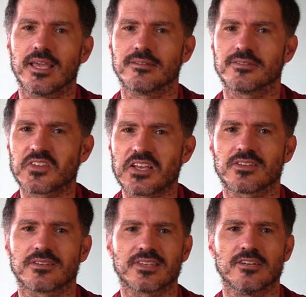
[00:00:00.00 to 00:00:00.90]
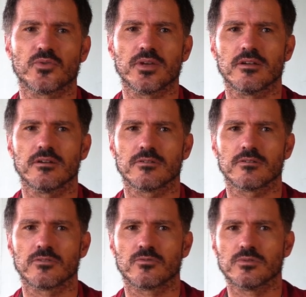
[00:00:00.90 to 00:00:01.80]
In the 6th century,
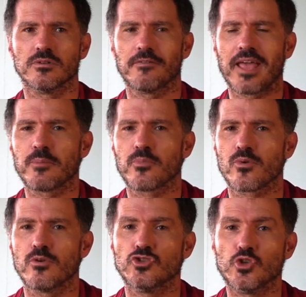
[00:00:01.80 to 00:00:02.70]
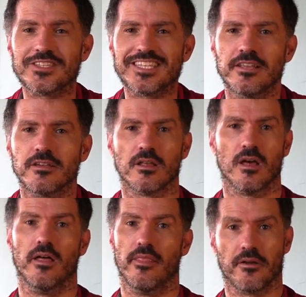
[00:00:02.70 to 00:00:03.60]
under the rule of Emperor Justinian
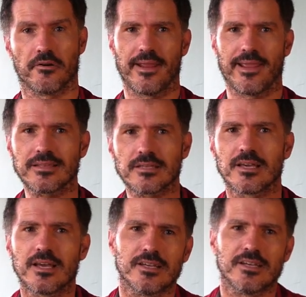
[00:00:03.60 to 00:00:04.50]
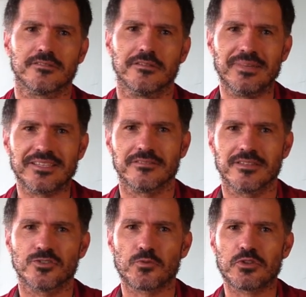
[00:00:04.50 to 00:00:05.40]
the Great, the
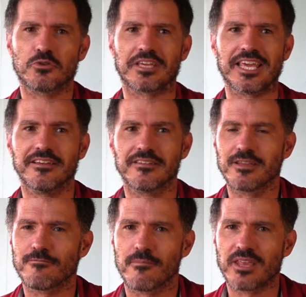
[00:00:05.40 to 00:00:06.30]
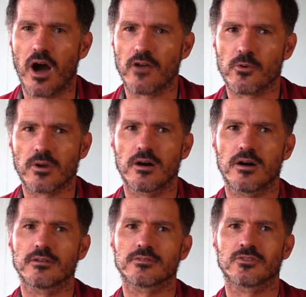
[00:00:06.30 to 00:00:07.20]
Byzantines retook Italy from the
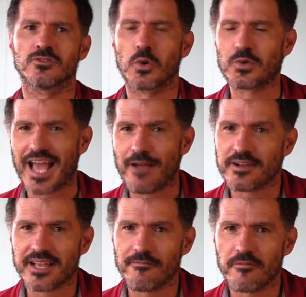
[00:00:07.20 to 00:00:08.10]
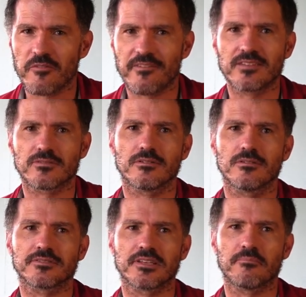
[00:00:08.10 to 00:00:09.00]
Ostrogoths, North Africa from the
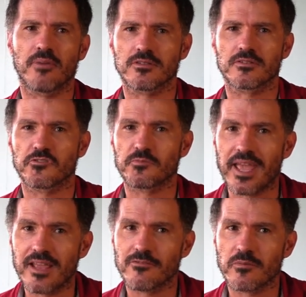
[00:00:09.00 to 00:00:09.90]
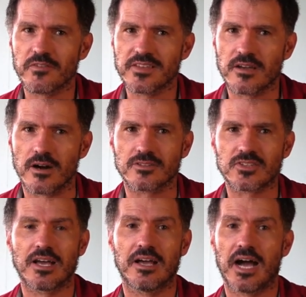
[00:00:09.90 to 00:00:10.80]
Vandals, and parts of Spain from the
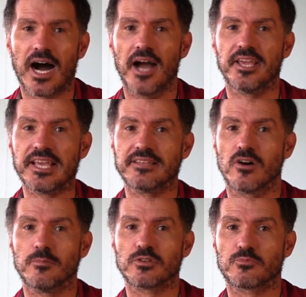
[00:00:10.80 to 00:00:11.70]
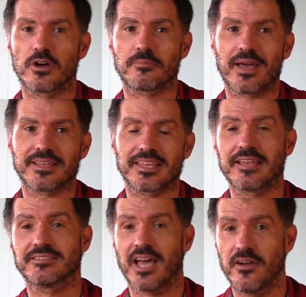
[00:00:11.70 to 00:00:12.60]
Visigoths, i.e., they almost brought back the
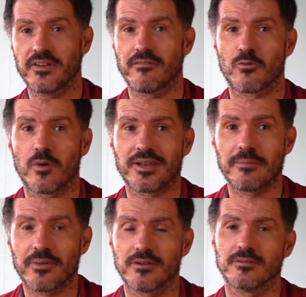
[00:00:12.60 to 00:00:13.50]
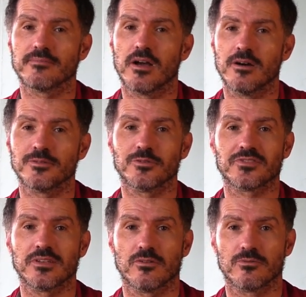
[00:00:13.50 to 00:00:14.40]
entirety of the Roman Empire under a
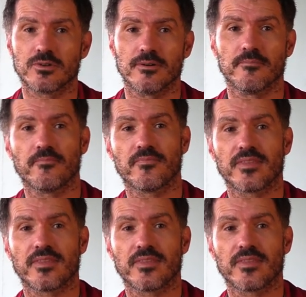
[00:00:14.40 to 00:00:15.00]
single rule.